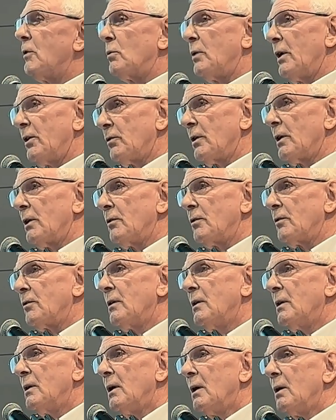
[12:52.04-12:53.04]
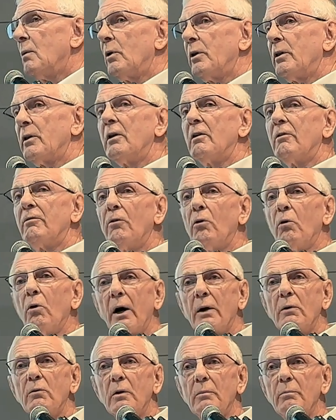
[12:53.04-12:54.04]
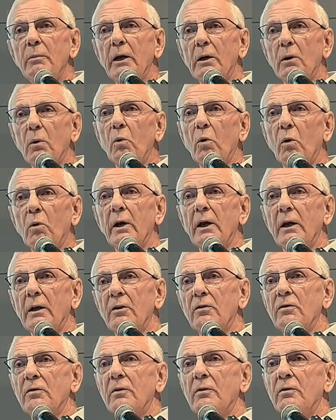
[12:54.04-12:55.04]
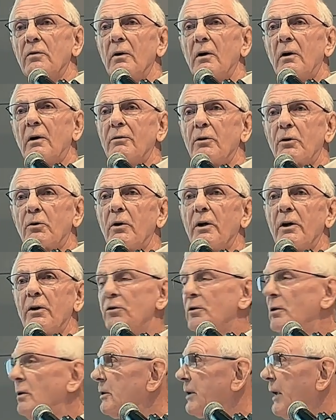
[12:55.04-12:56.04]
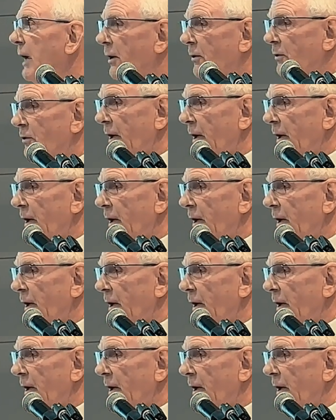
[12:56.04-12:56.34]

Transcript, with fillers: the residents within a 400-metre walking distance of a traditional town